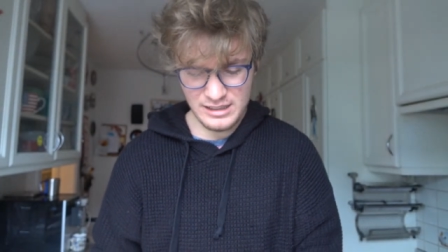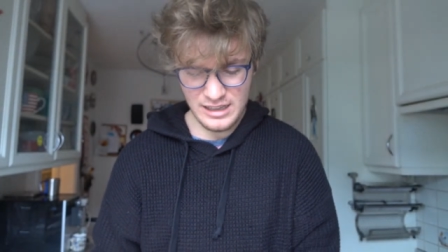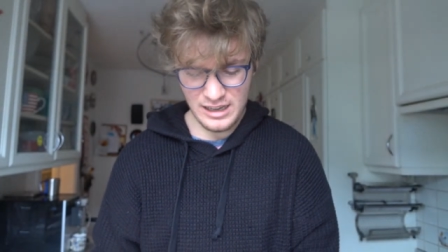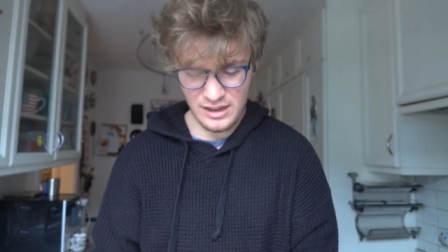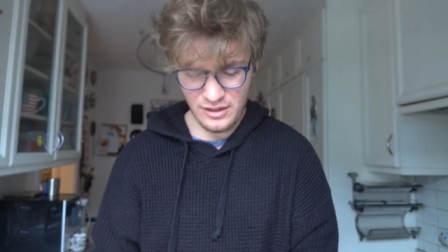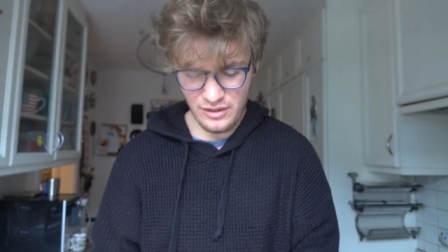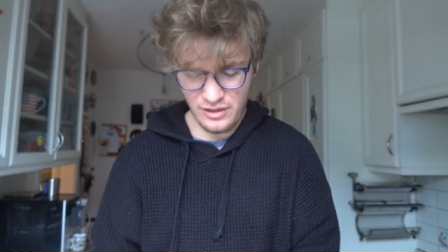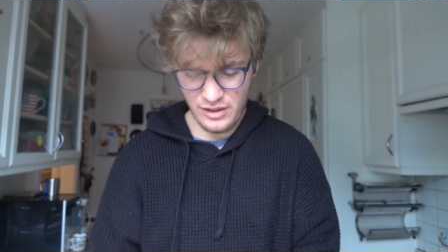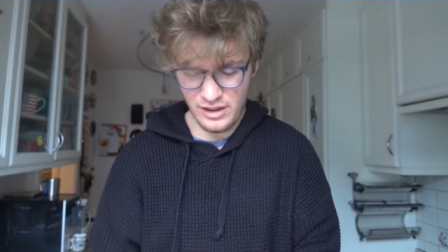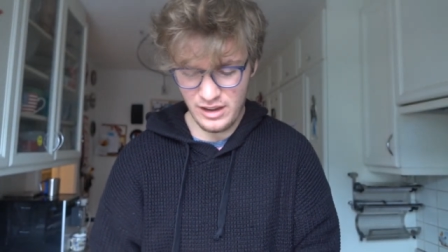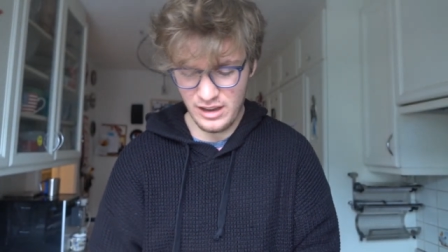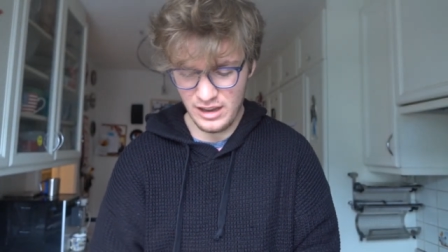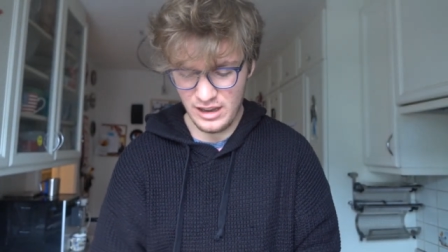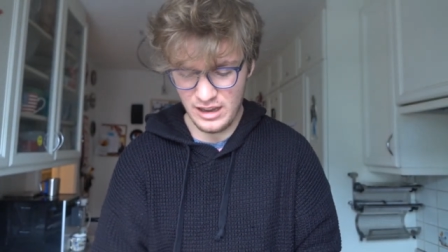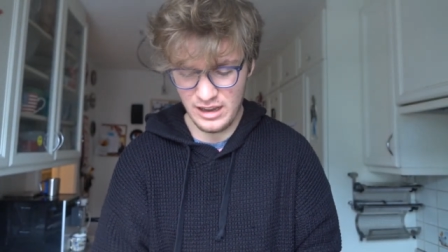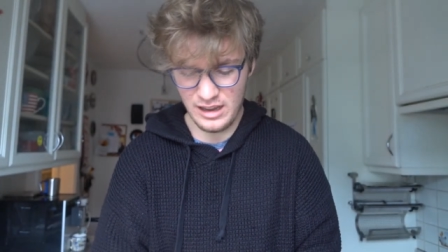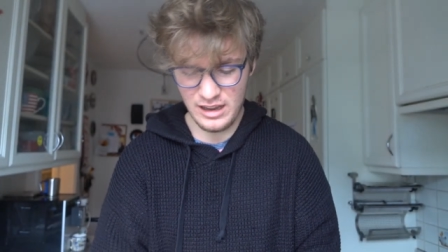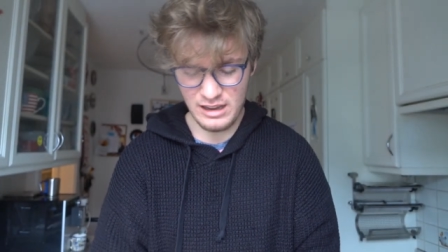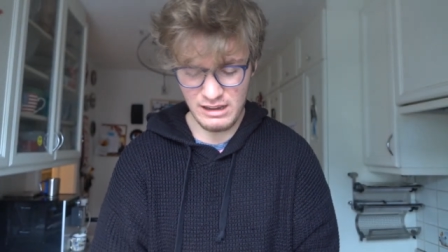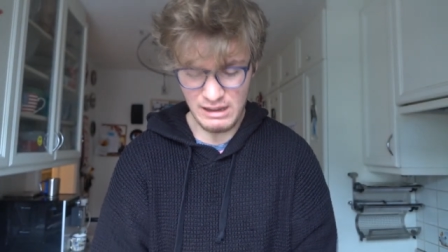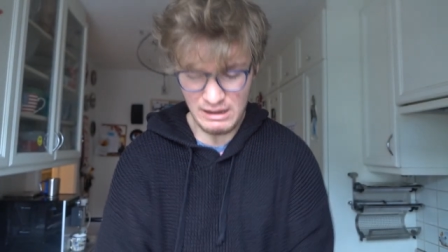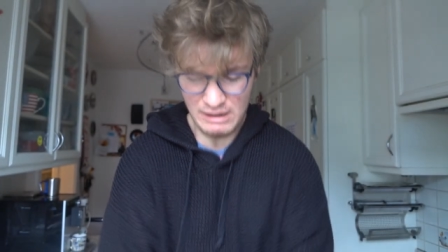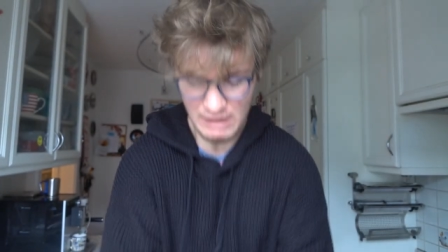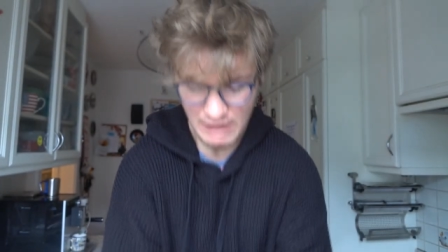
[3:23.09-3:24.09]
stuff,
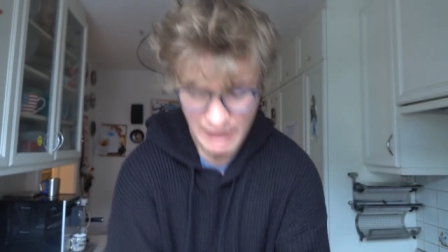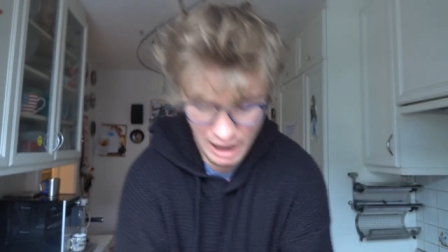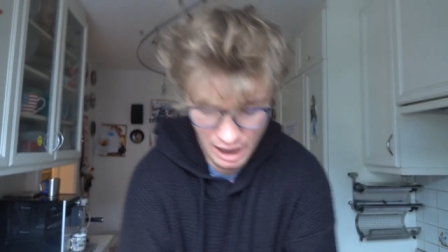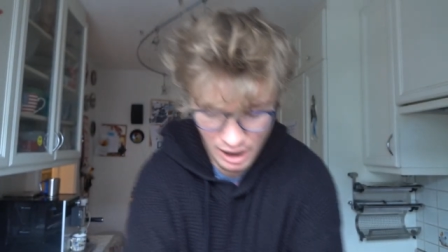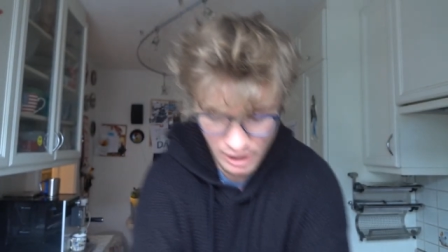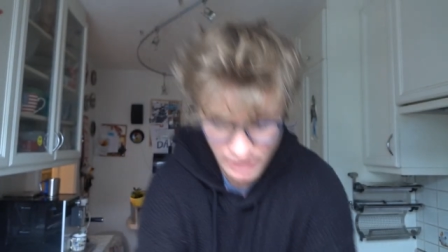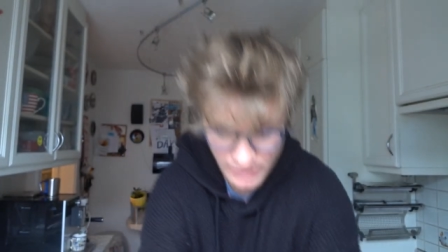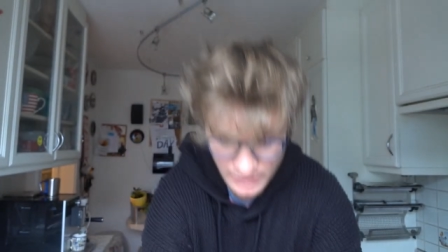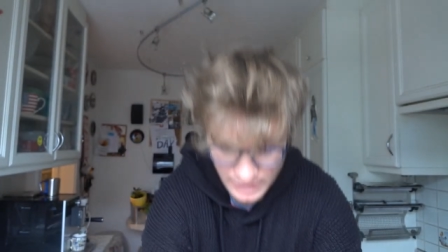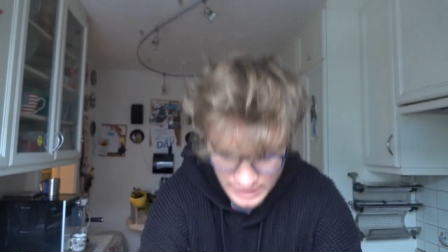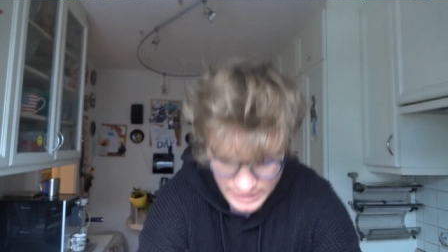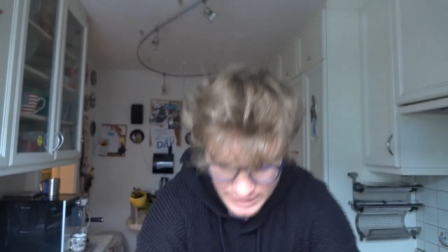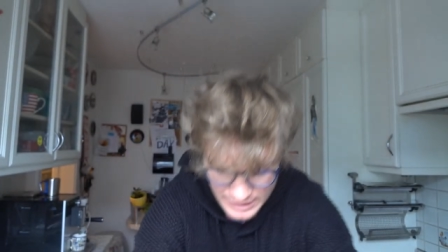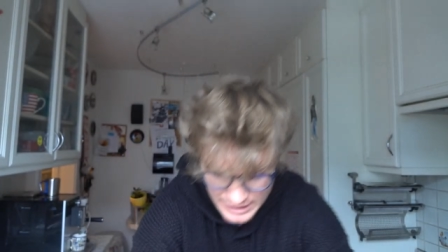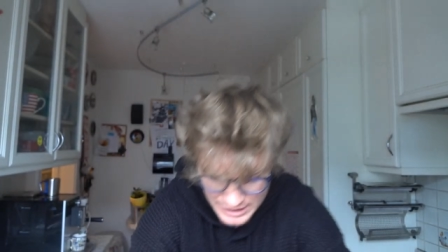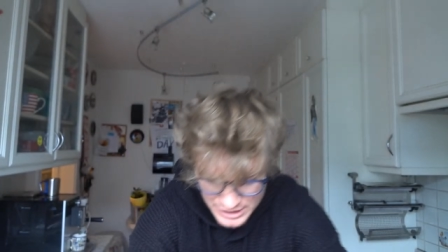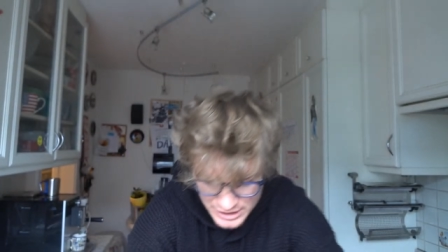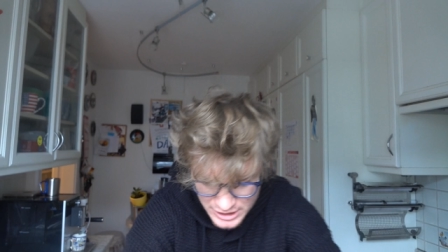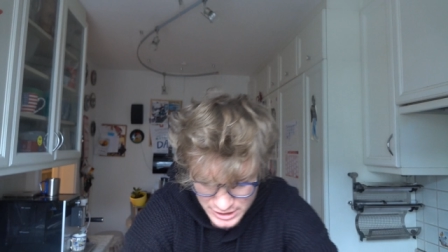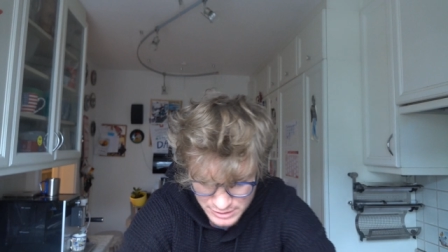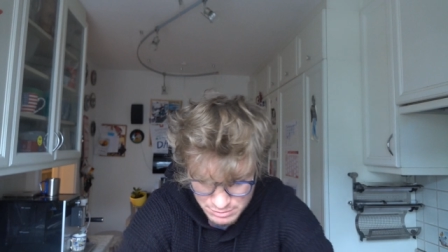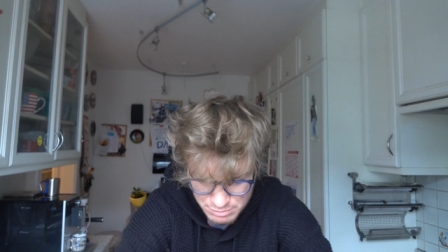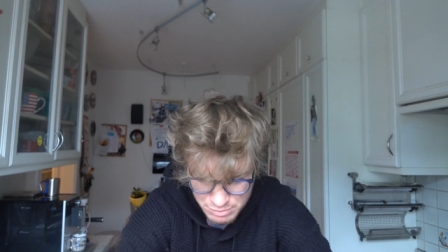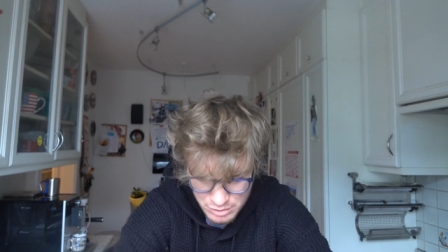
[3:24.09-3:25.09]
ah,
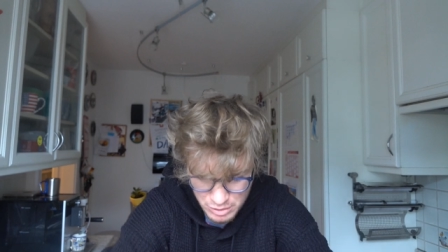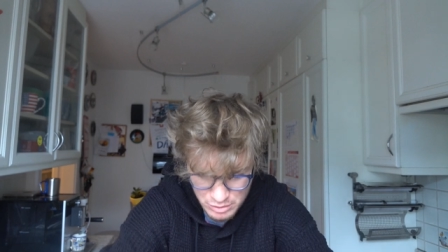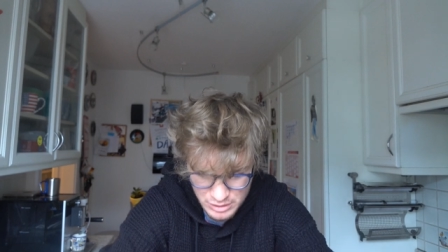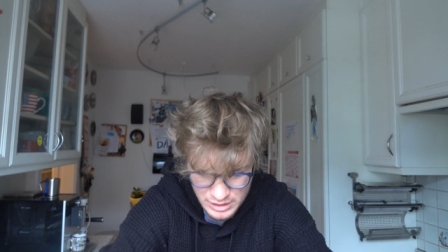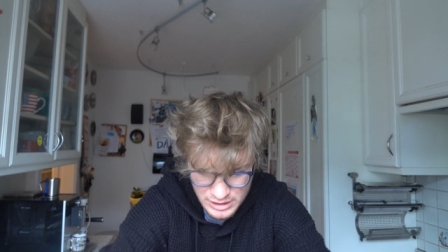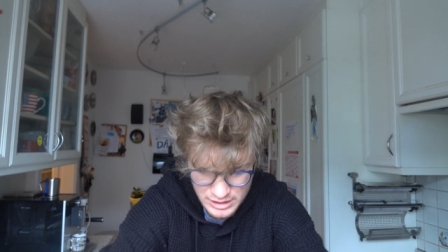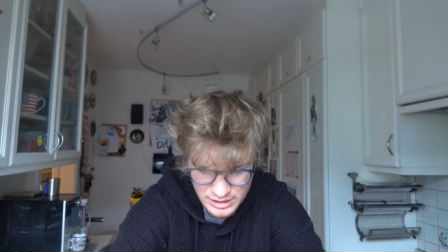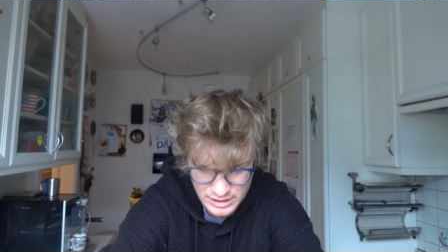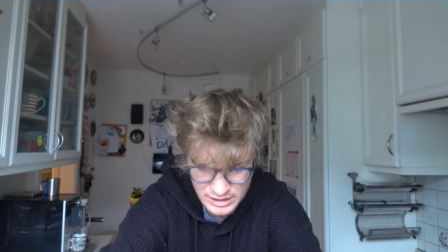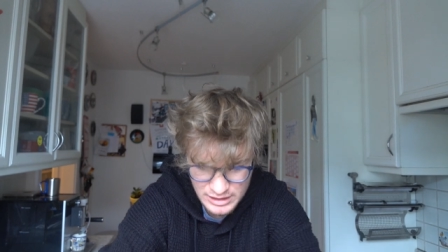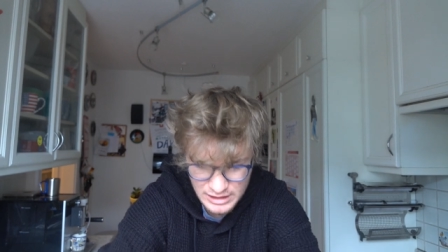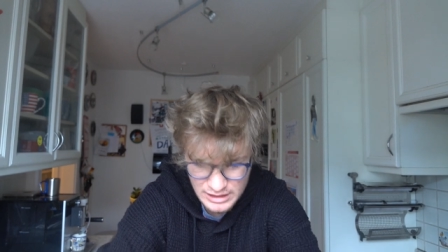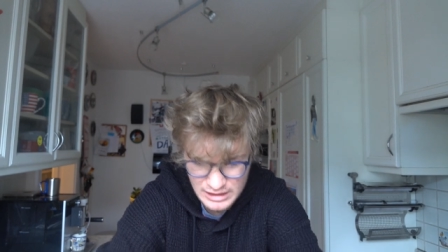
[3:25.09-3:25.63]
it just broke.